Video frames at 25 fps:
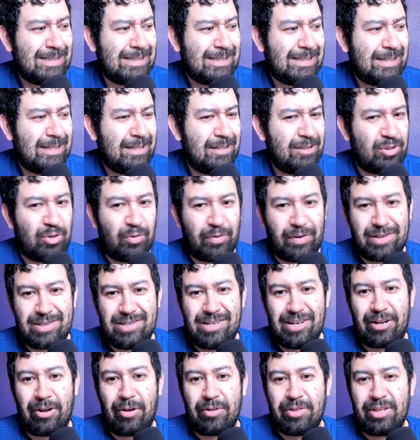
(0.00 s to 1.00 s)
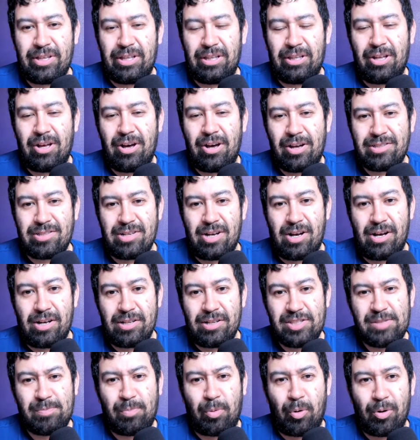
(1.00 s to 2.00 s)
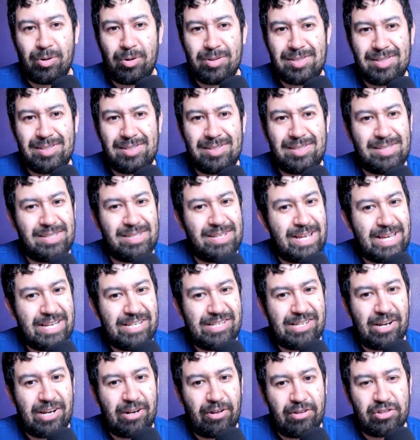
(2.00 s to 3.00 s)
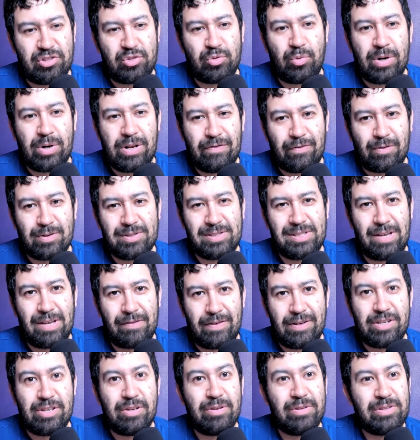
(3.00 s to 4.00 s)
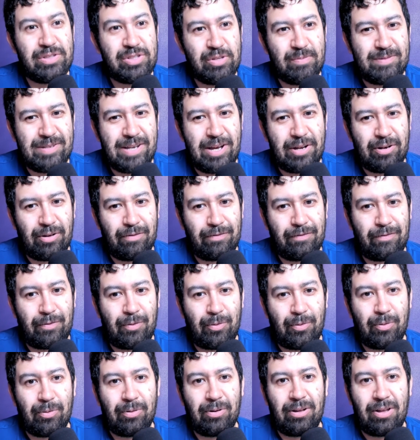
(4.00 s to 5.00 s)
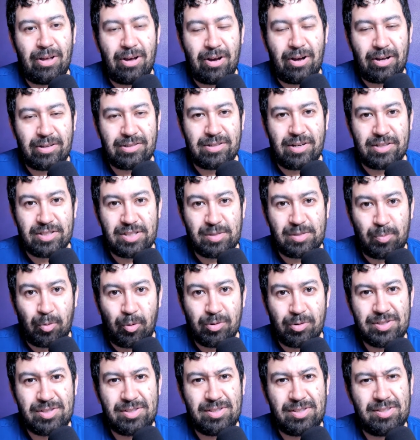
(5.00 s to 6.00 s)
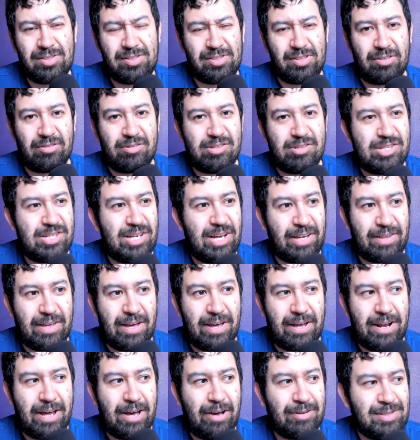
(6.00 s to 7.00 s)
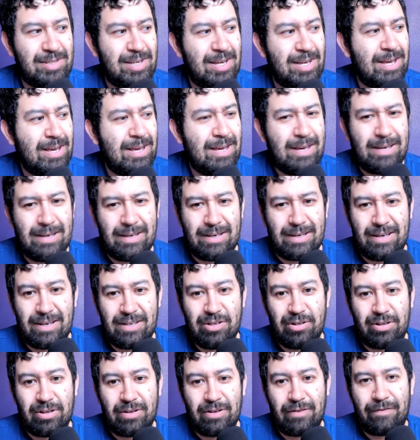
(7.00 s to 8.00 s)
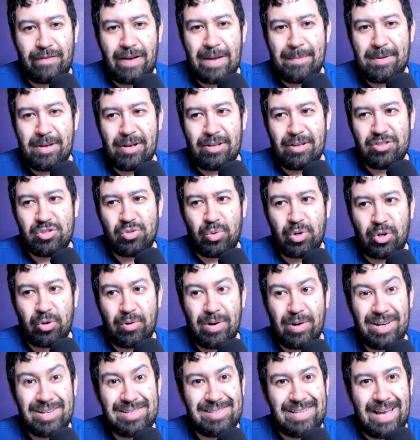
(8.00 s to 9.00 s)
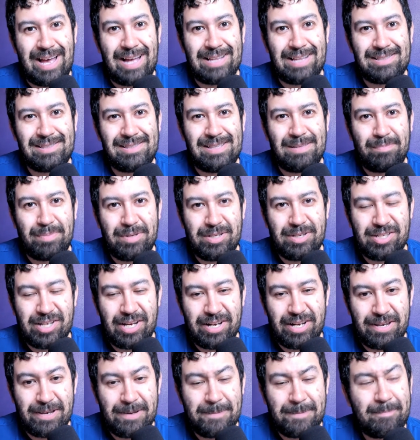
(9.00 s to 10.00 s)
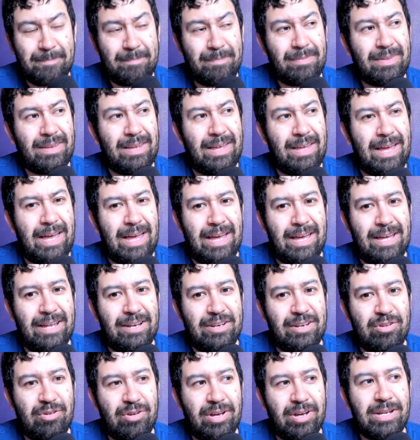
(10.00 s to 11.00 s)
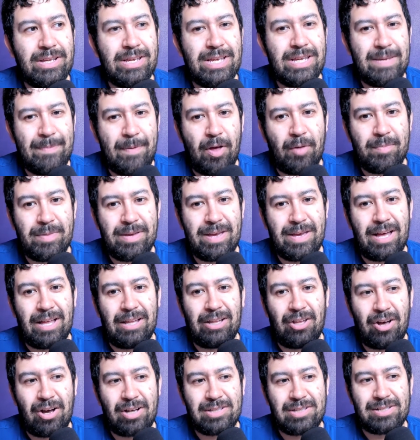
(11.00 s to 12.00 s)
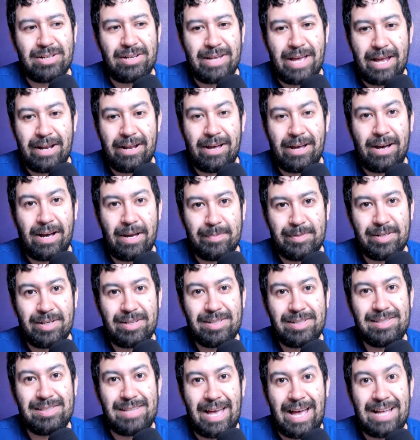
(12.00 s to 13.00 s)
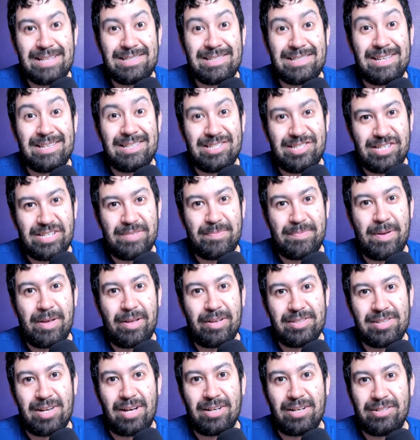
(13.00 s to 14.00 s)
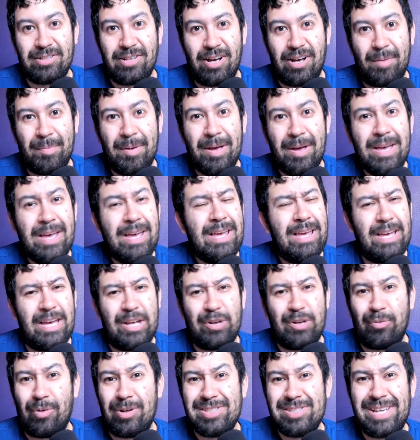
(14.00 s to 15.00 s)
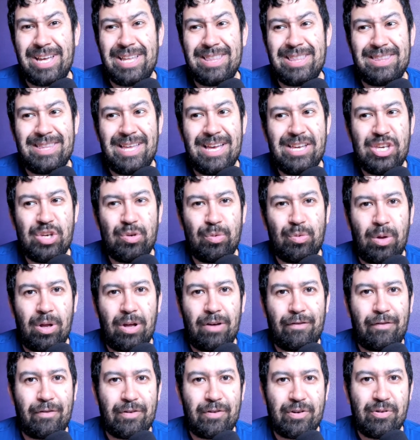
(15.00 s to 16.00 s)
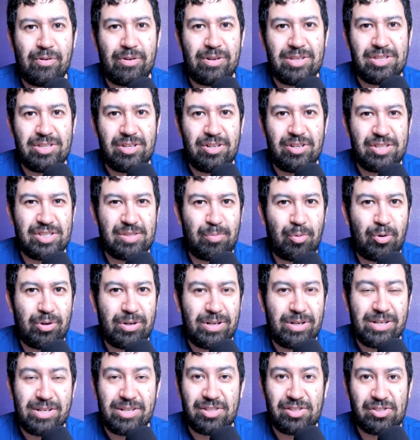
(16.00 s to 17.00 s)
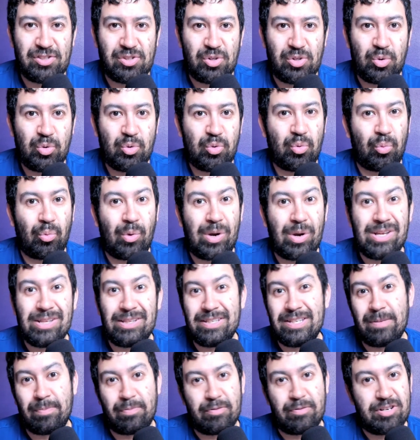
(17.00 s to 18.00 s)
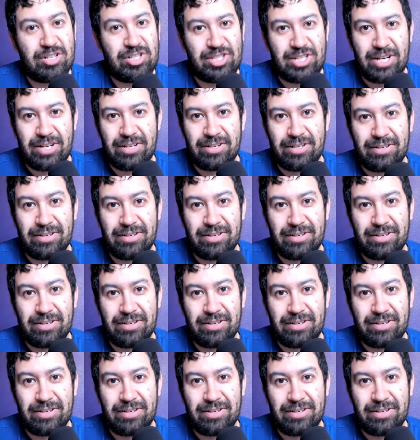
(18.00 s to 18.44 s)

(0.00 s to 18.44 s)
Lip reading: forget to check out the Locked On Sports Today channel, the 24/7 YouTube channel for Locked On Sports. So check that out. You could find me on Twitter X at StimpyJD. And you could email me at lockedonanaheimducks@gmail.com. And once again, thank you all for your continued support. It is so greatly appreciated.